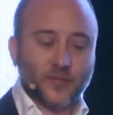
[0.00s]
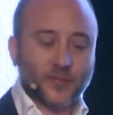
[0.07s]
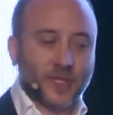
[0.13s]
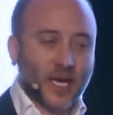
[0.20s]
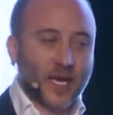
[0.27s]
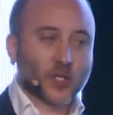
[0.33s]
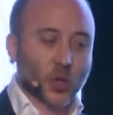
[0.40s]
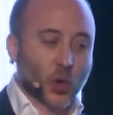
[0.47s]

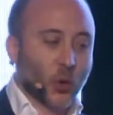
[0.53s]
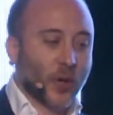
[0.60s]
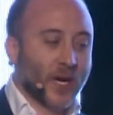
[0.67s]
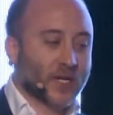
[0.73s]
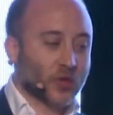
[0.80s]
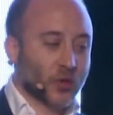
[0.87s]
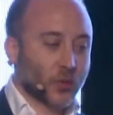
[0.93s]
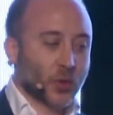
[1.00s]
days or
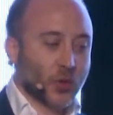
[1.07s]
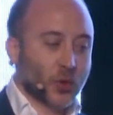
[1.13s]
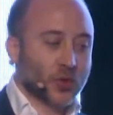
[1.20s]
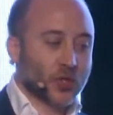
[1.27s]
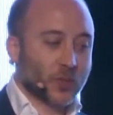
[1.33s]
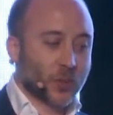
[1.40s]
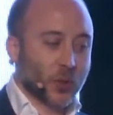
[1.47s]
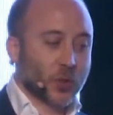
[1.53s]
weeks to
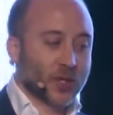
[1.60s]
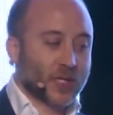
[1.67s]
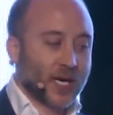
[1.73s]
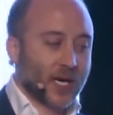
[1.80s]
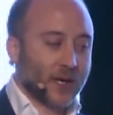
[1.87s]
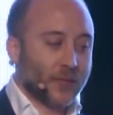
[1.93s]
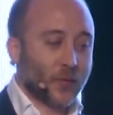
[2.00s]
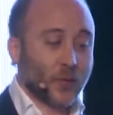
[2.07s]
produce a
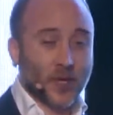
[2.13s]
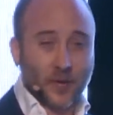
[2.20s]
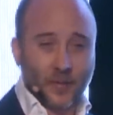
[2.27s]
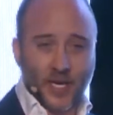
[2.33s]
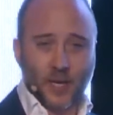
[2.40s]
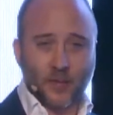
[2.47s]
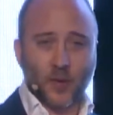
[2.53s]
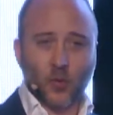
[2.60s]
prototype with a
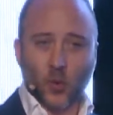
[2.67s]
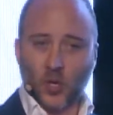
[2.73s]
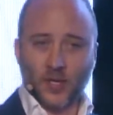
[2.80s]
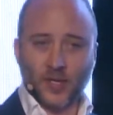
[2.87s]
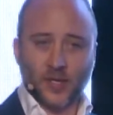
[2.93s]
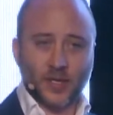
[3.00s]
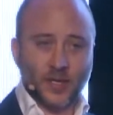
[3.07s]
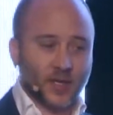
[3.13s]
minimum
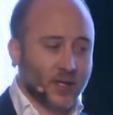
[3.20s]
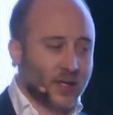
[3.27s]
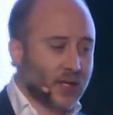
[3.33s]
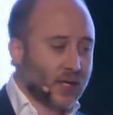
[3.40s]
quantity,